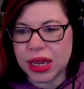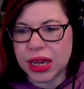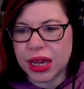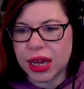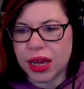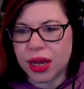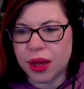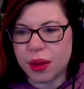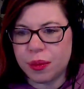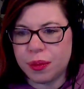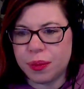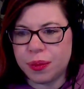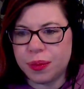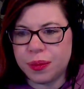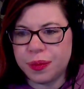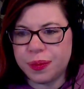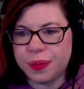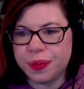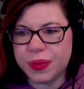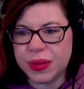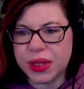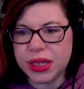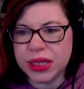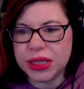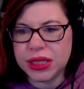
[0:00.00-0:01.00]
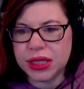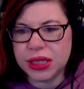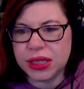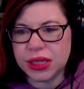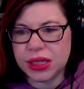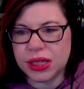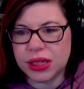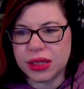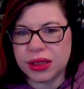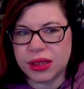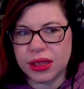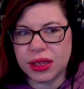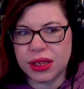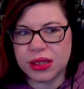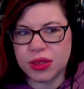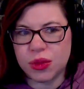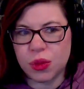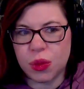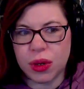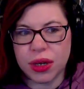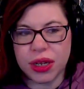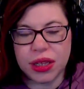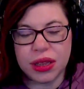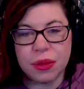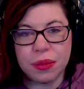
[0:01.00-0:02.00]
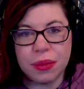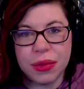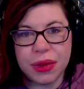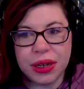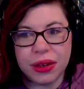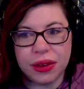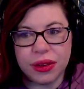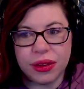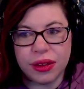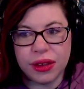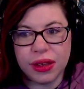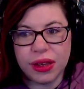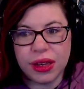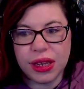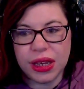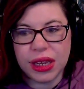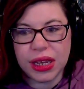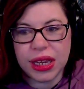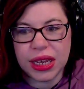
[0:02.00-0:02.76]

Uh, this this one in the middle